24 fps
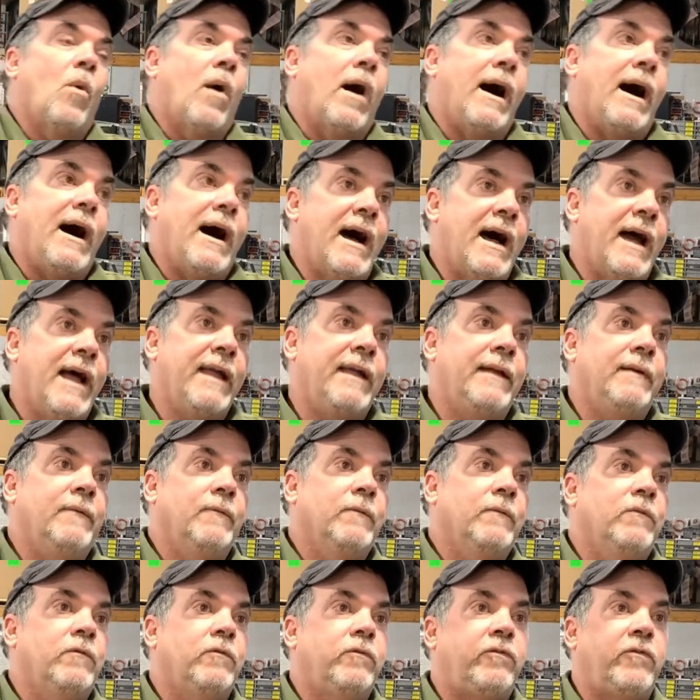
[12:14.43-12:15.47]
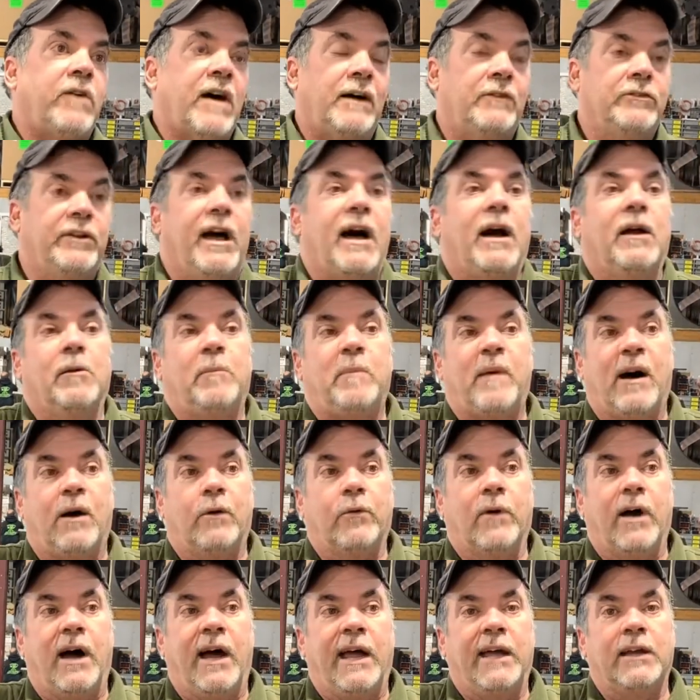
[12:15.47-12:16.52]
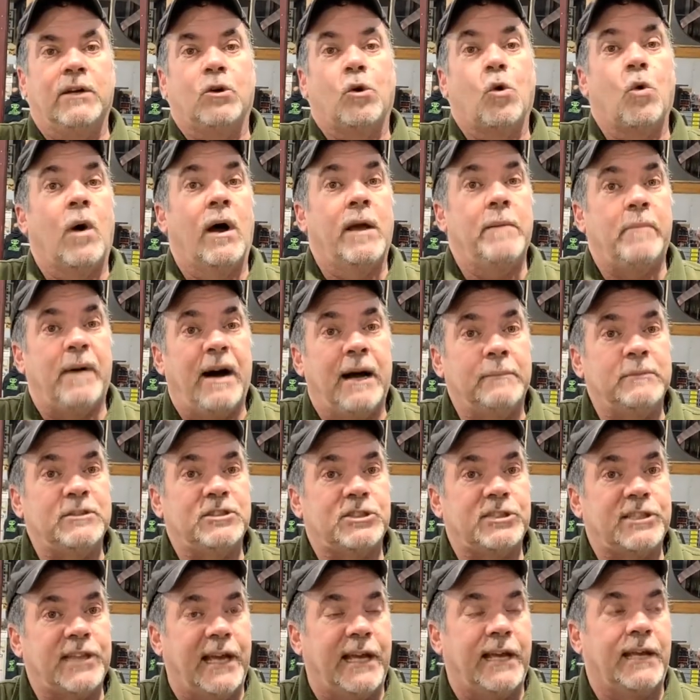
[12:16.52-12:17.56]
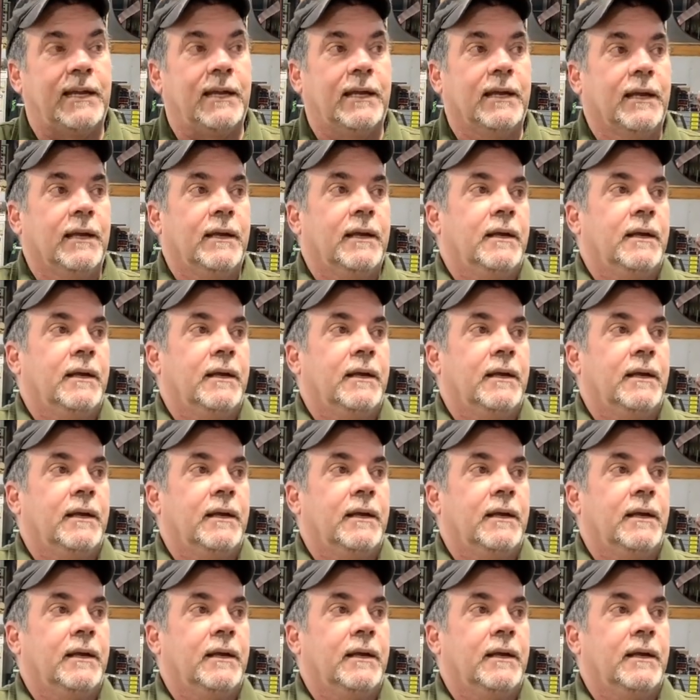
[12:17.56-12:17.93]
I found out about Ryan quite by mistake.